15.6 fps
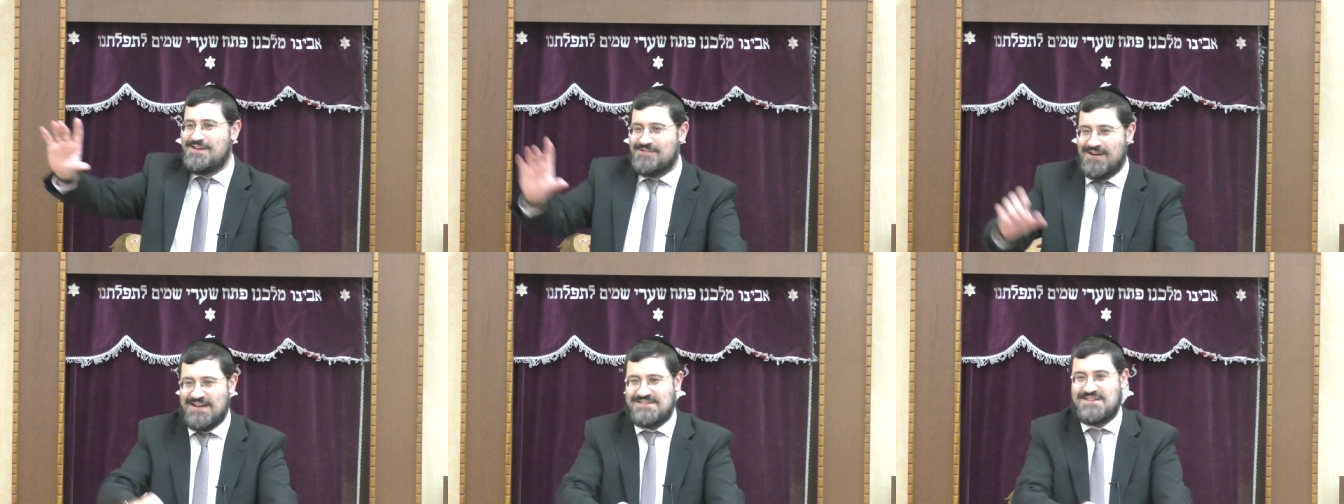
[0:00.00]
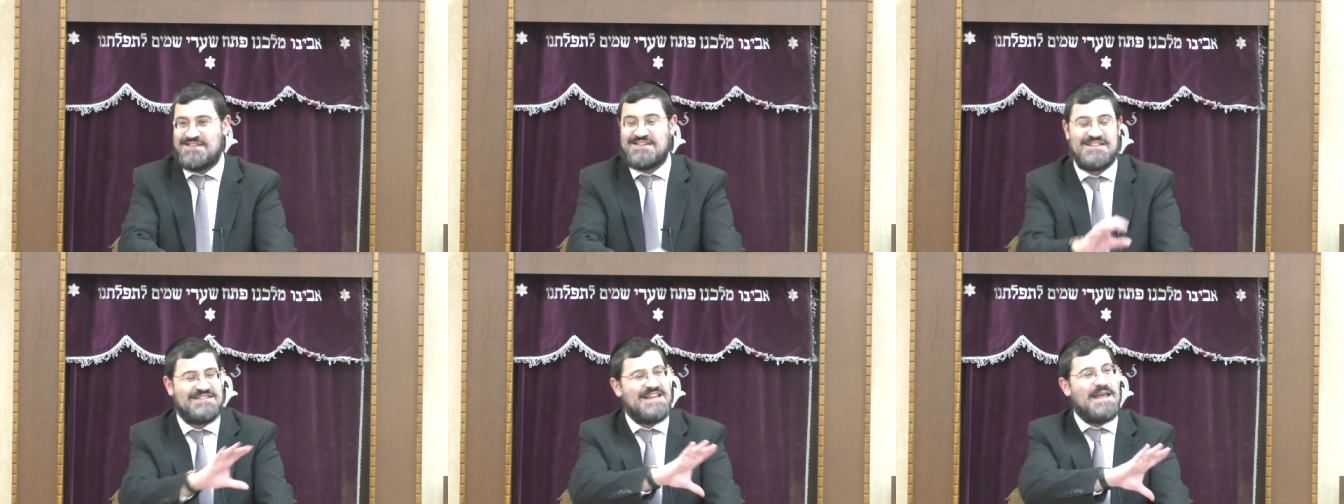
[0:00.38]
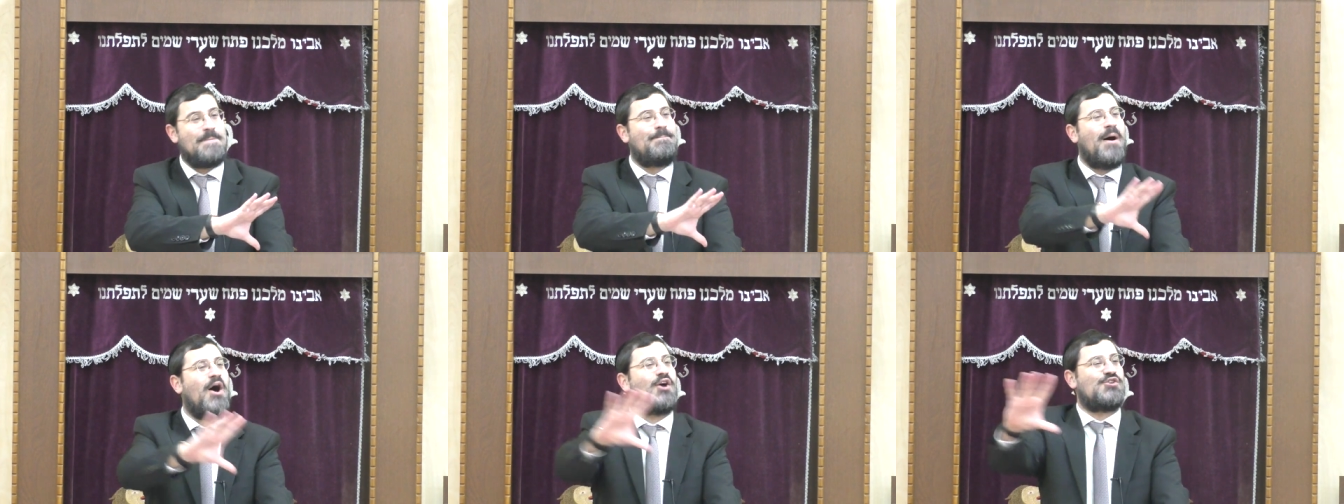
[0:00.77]
Right? So this is a
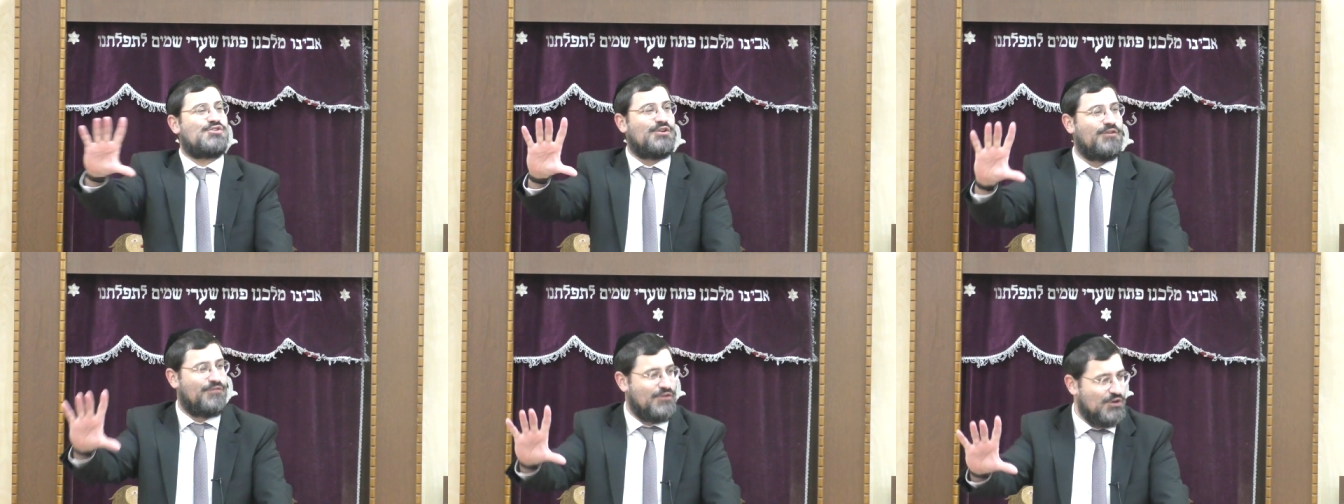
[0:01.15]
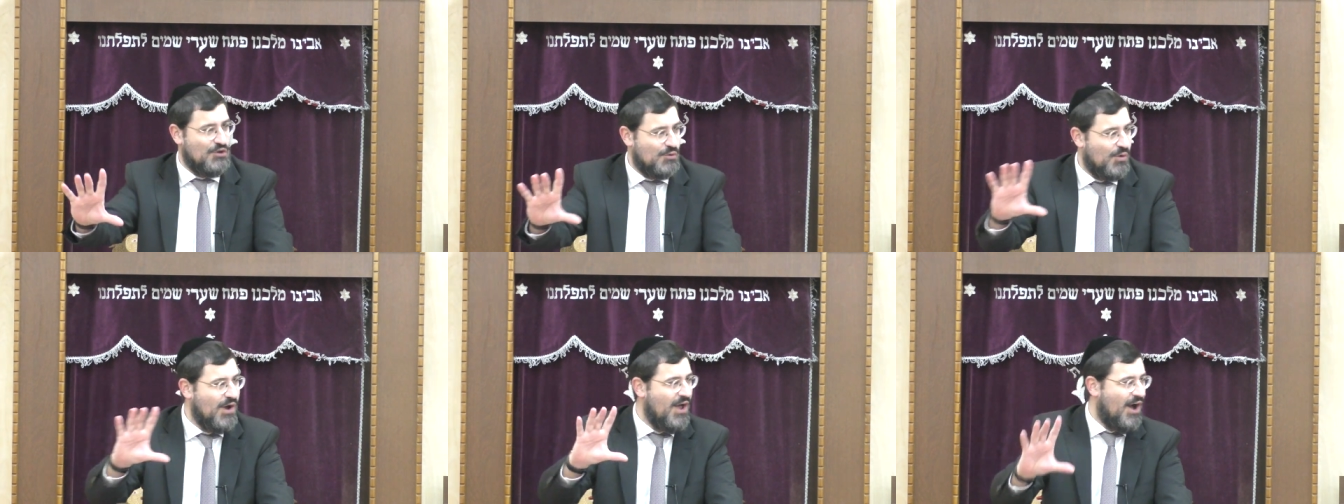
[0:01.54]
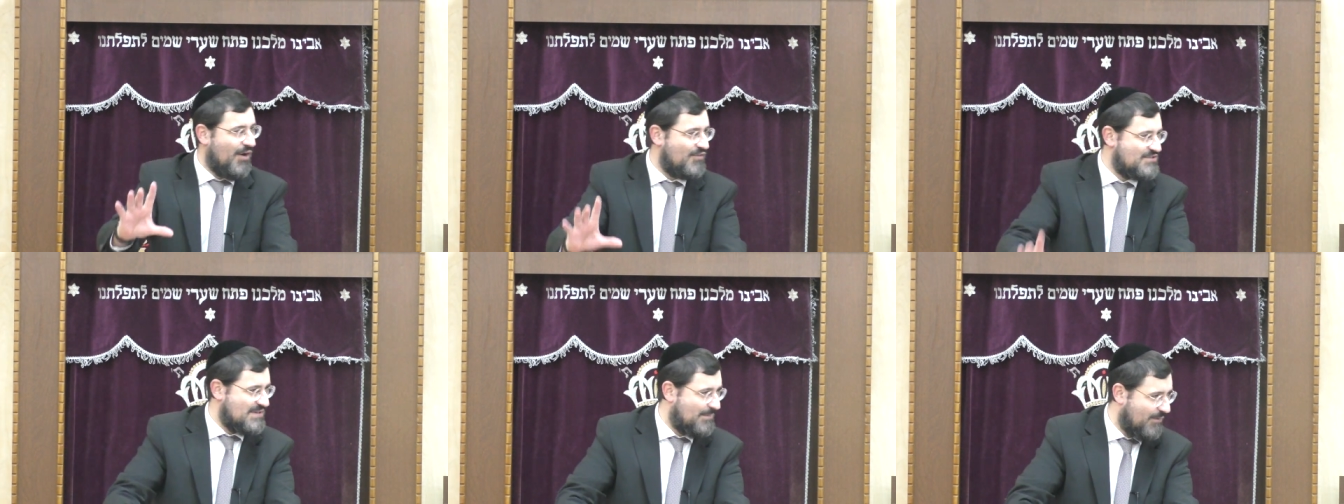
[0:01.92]
partial view
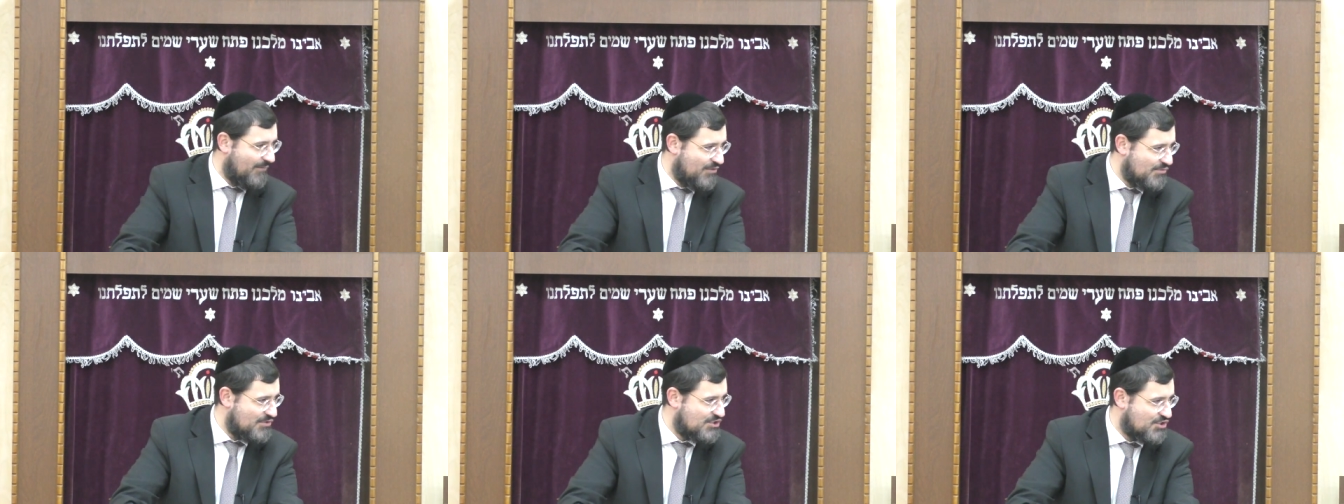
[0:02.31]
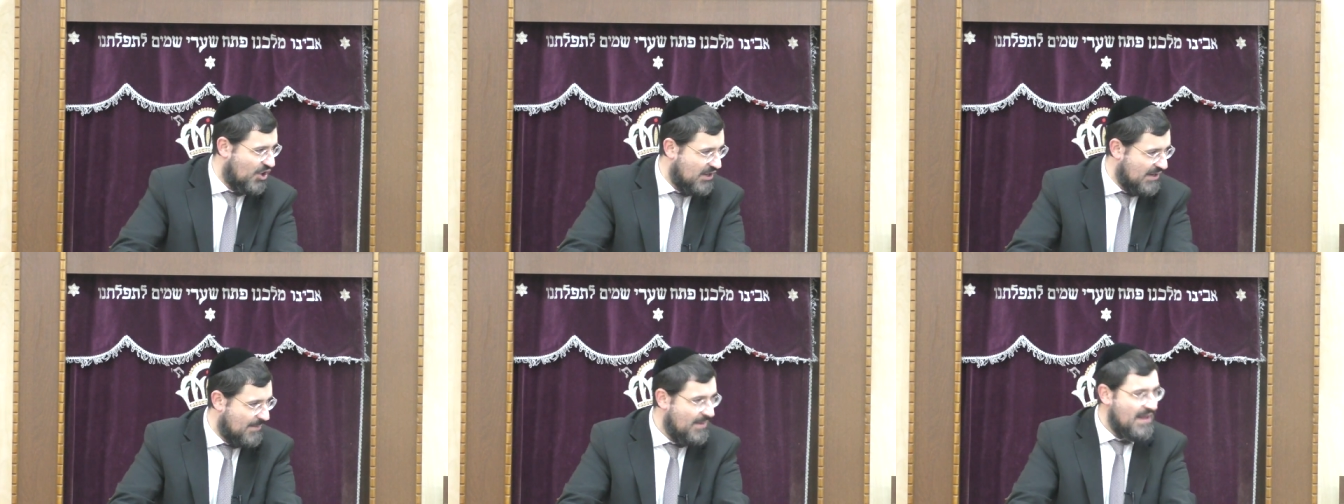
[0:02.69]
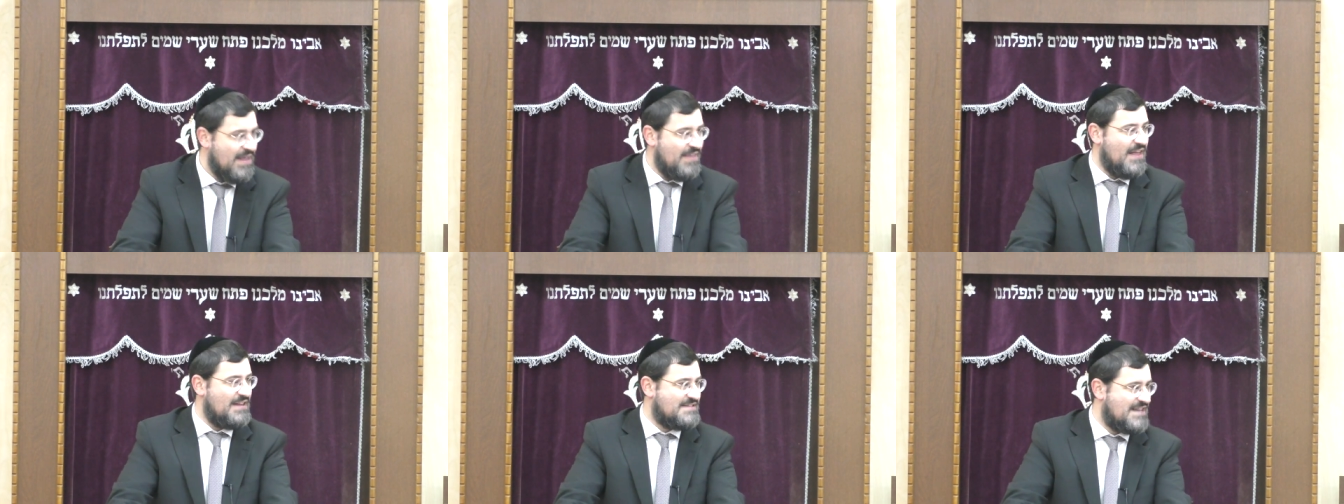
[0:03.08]
of some of the Rishonim
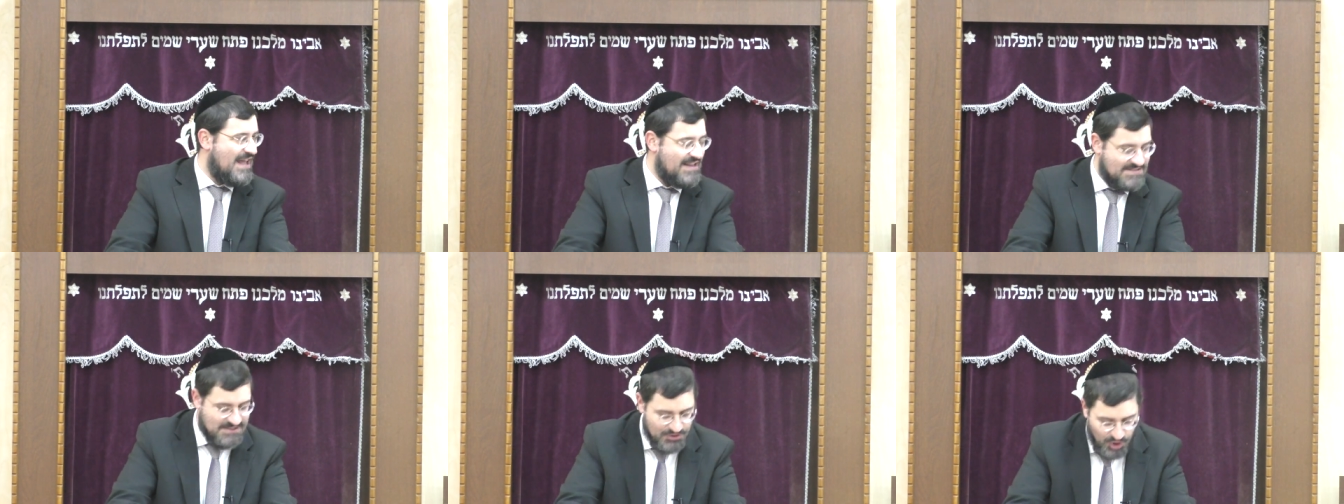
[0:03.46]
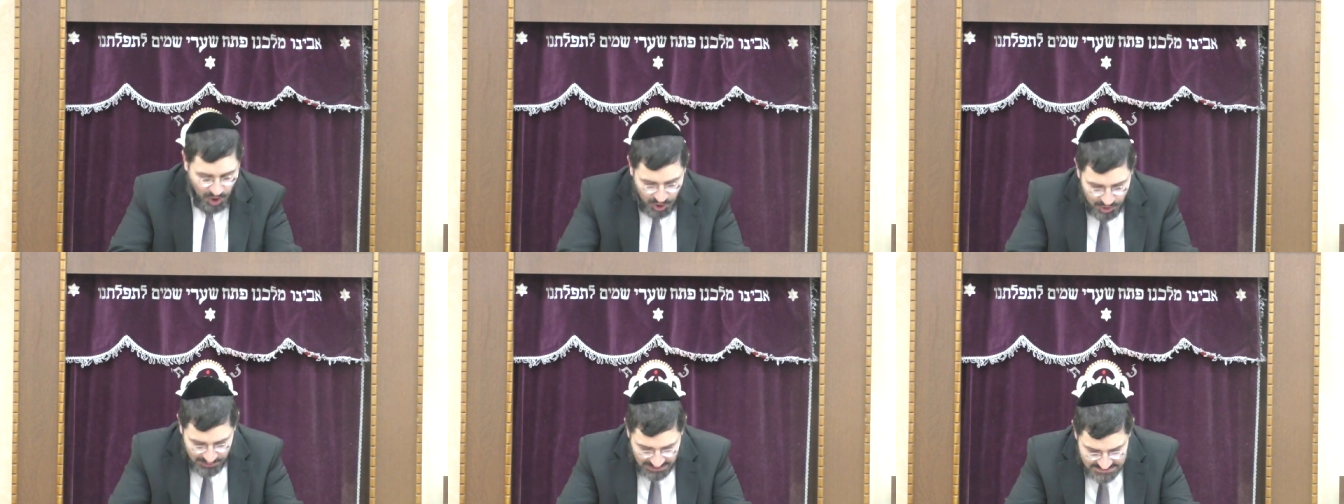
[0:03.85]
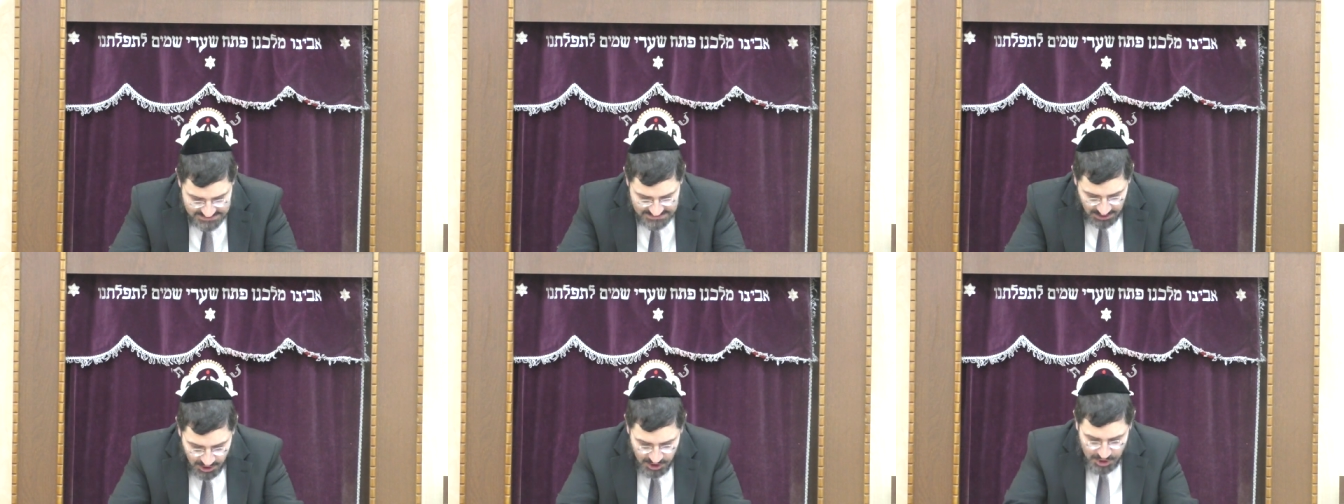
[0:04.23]
that say it's a
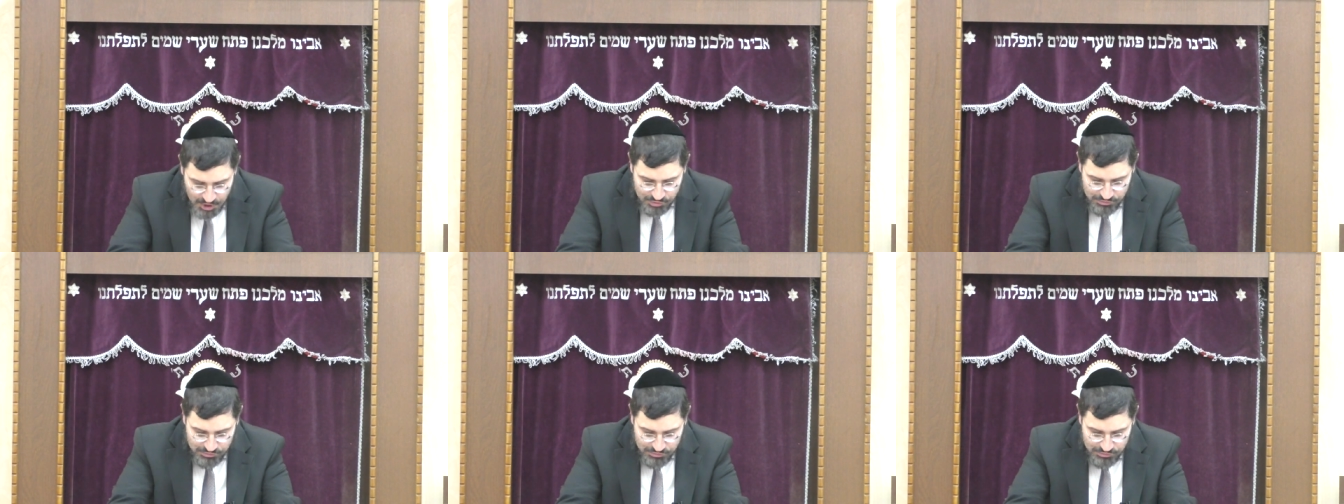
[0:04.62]
daraisa.